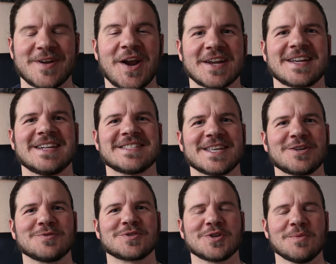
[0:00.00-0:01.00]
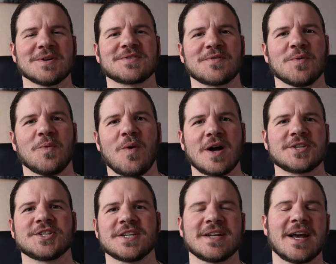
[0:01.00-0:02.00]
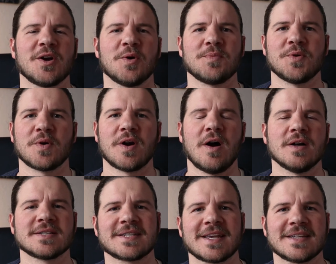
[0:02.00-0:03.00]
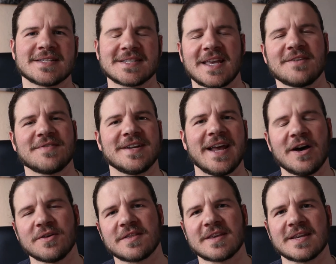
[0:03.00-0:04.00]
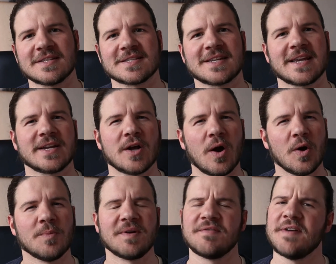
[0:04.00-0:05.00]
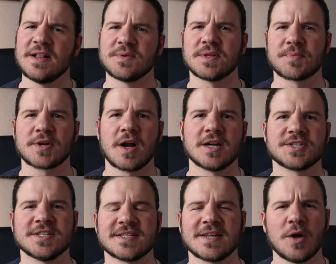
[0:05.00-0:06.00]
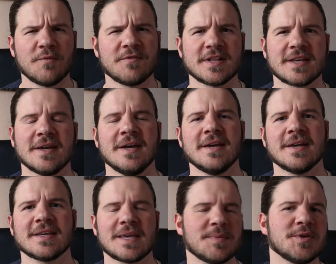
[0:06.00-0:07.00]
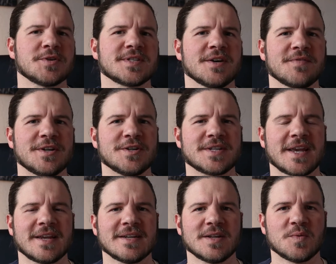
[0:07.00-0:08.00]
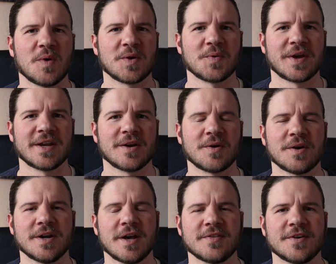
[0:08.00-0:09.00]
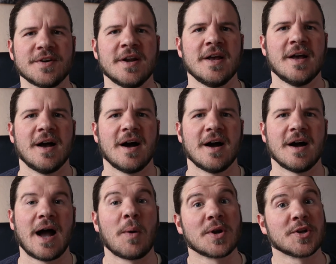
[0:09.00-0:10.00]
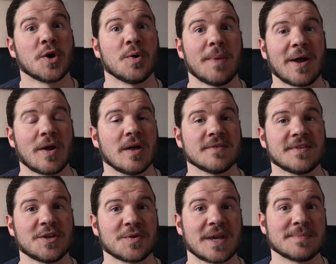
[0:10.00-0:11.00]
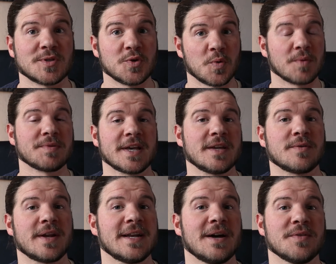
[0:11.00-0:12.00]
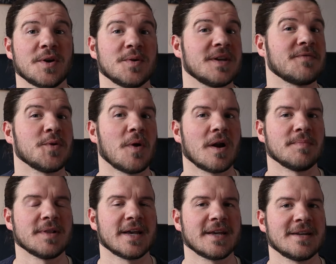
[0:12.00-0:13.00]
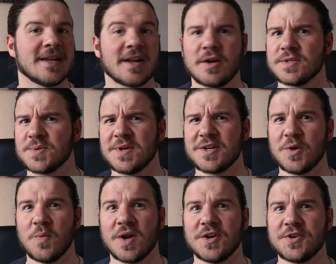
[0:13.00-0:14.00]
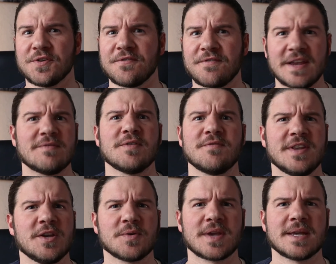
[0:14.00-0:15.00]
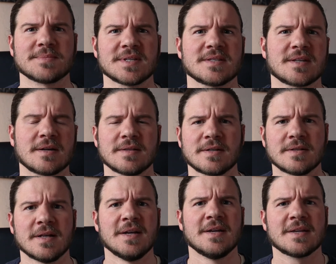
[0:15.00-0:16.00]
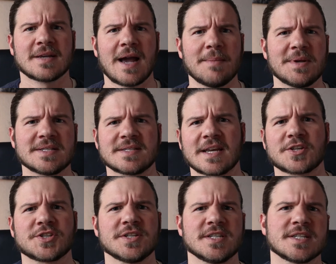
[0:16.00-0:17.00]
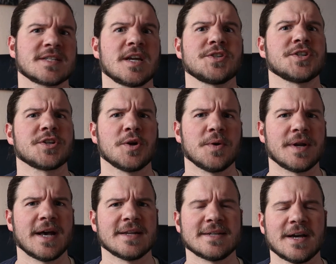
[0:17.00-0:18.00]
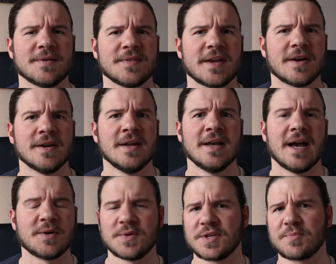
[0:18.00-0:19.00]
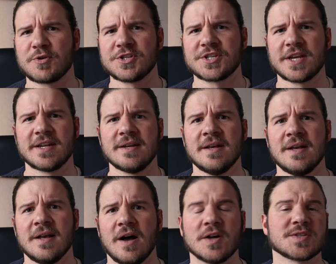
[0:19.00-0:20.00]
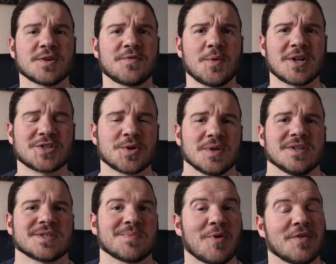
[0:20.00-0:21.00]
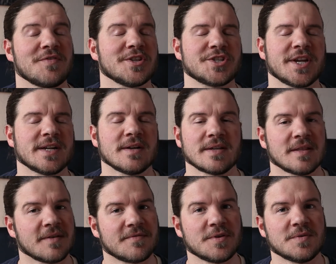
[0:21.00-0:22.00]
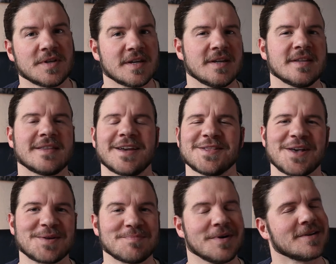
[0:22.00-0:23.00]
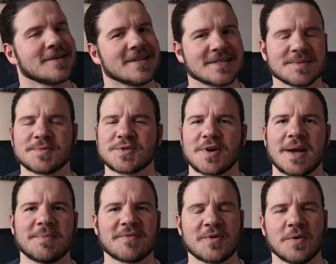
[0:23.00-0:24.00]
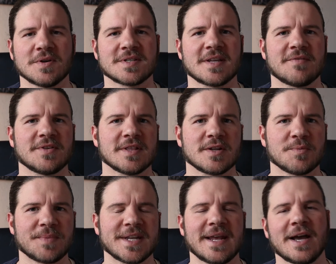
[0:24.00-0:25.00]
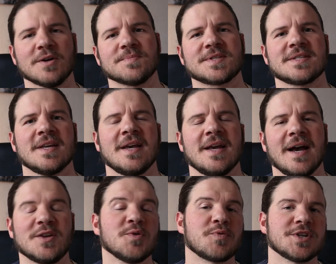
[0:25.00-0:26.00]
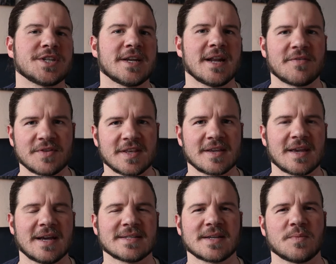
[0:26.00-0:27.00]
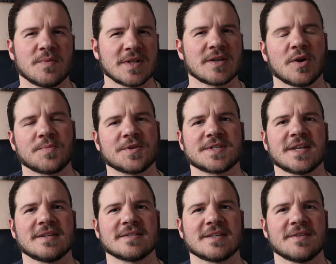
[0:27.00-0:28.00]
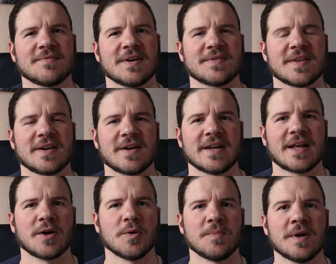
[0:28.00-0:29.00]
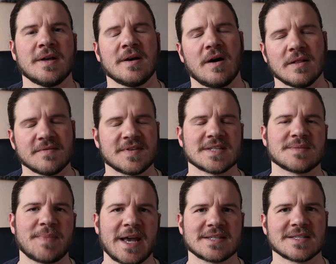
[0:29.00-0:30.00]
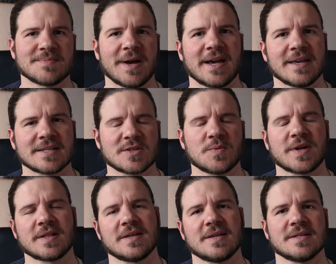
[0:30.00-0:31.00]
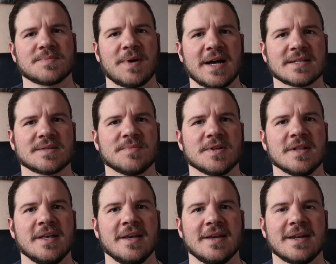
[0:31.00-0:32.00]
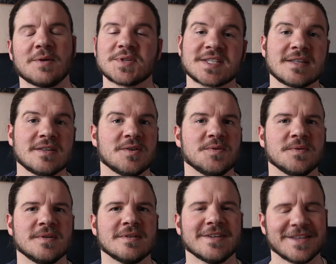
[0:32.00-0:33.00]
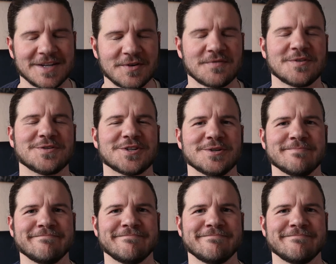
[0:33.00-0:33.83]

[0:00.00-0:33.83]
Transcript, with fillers: Alright guys, thank you so much for watching. I hope you are all staying safe and healthy and staying home and following the precautions and hopefully keeping yourself entertained in one way or another. Uh, I wanna know about all the video games you are playing right now though, if you are playing, and I also wanna know what are your favorite video games. Let's start a little comment section discussion going on down there. I'd really appreciate it. Also, if you wanna show a little support for the channel, I'd love you to hit that like button and subscribe, of course. Every little bit helps. I do appreciate everything, guys. I really hope you're staying safe out there, and I hope all of this passes by as quickly as possible, and I will see you in the near future.